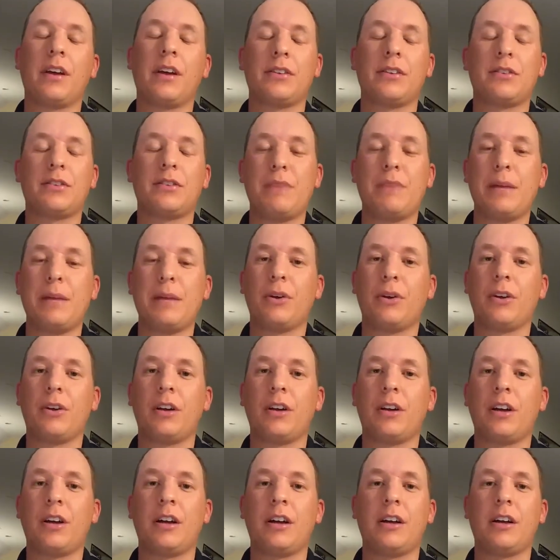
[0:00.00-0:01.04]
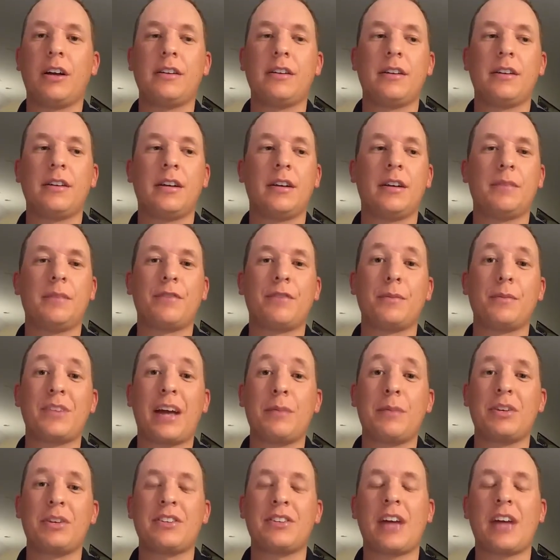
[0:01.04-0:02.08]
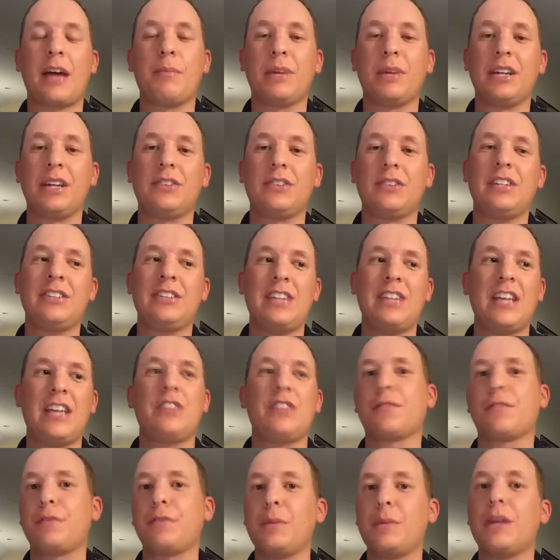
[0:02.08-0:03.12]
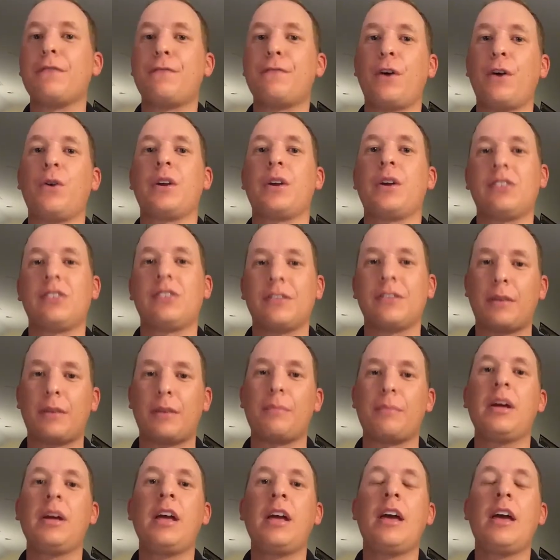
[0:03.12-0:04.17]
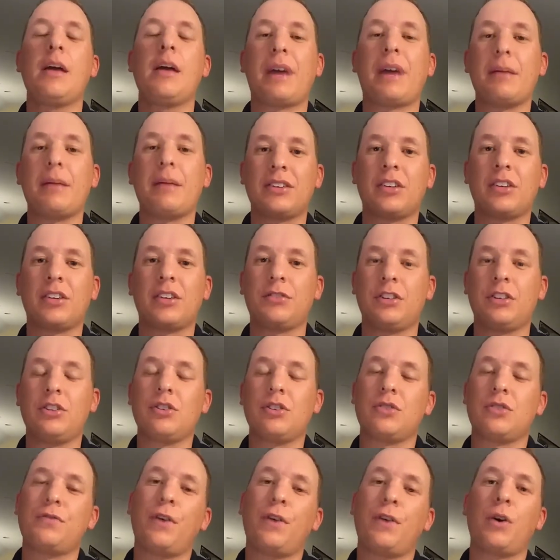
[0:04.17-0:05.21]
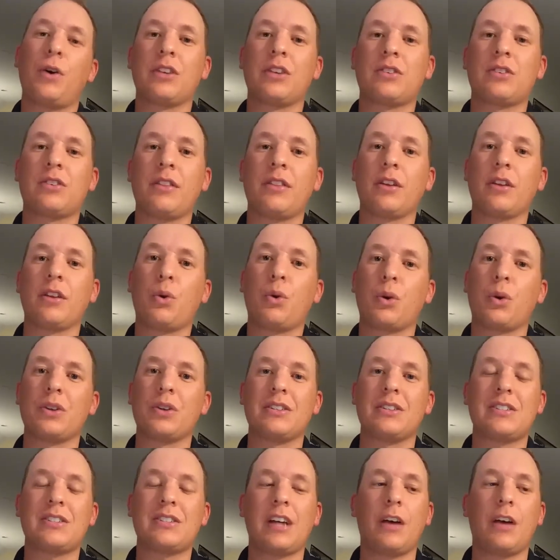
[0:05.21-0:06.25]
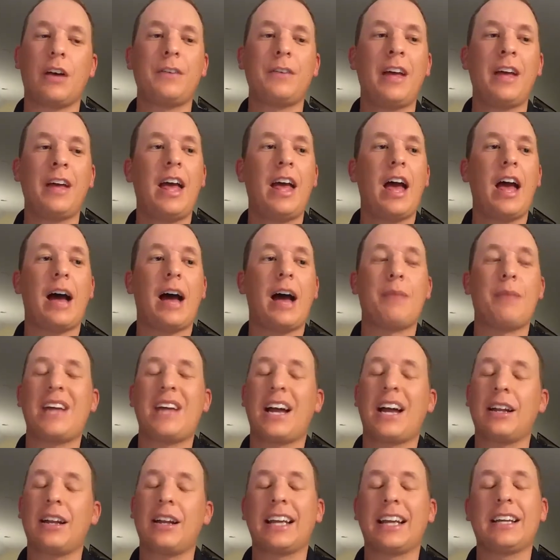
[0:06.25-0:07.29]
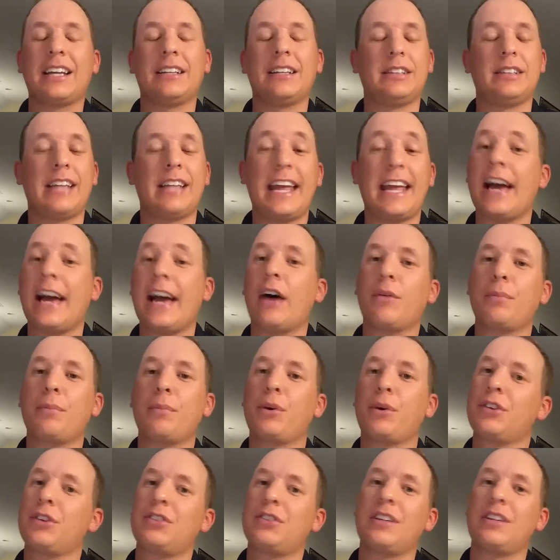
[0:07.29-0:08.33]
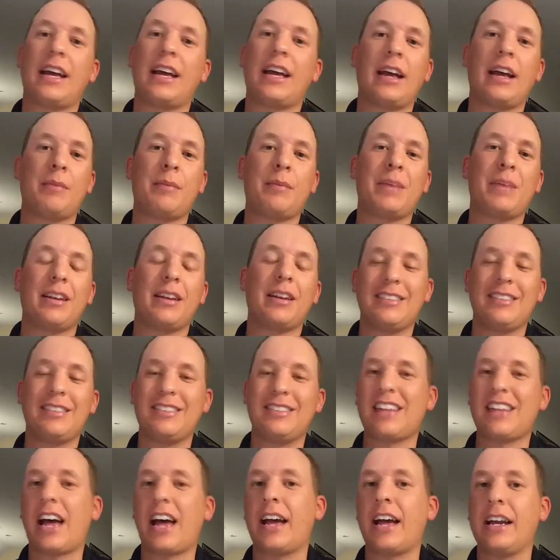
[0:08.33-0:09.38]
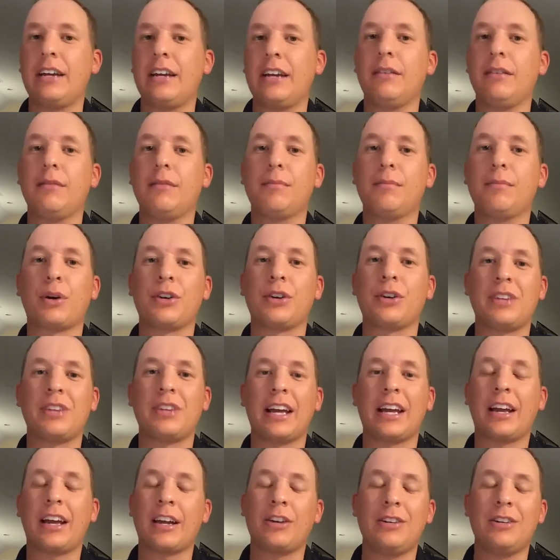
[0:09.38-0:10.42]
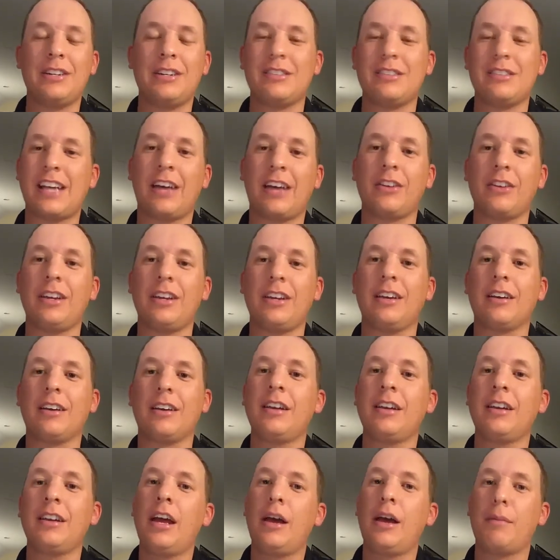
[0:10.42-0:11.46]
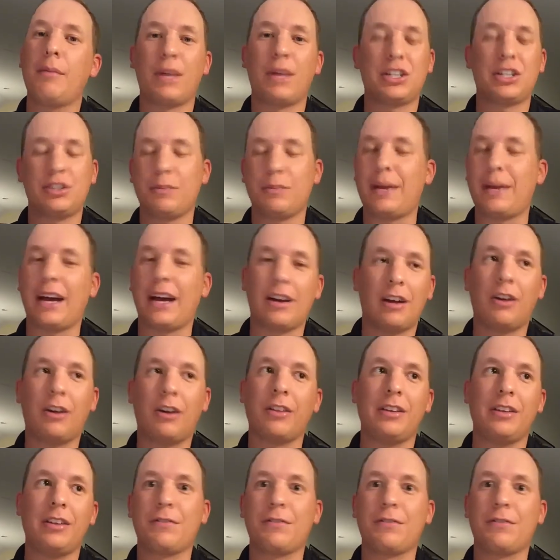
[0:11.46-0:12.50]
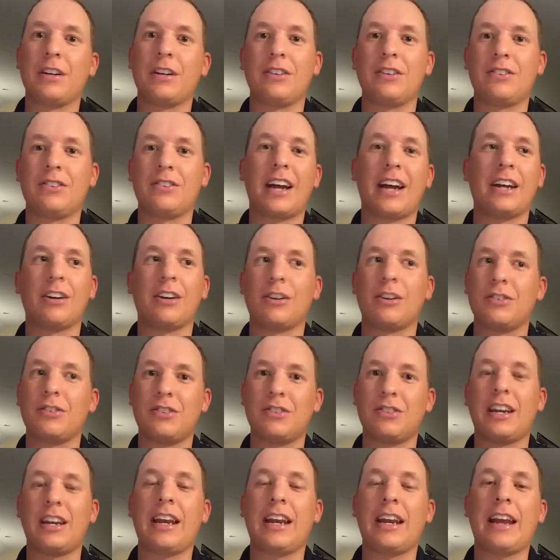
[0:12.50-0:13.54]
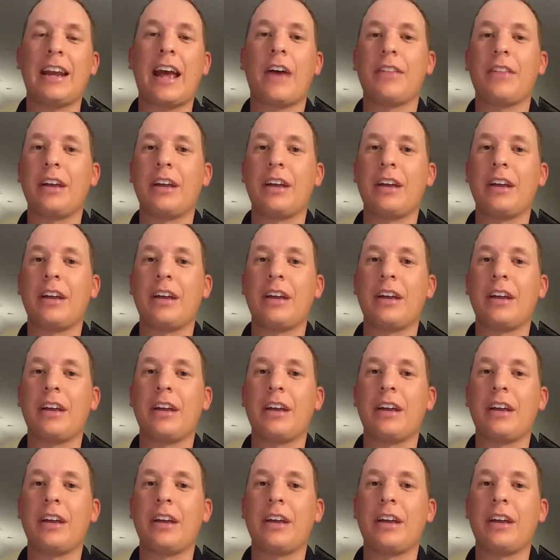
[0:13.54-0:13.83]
some people from time to time, but it's easier for me to focus if I'm by myself, to just focus on the course itself. I'm not like a layout person. I'm not a design person. I couldn't tell you much about all the different designers and how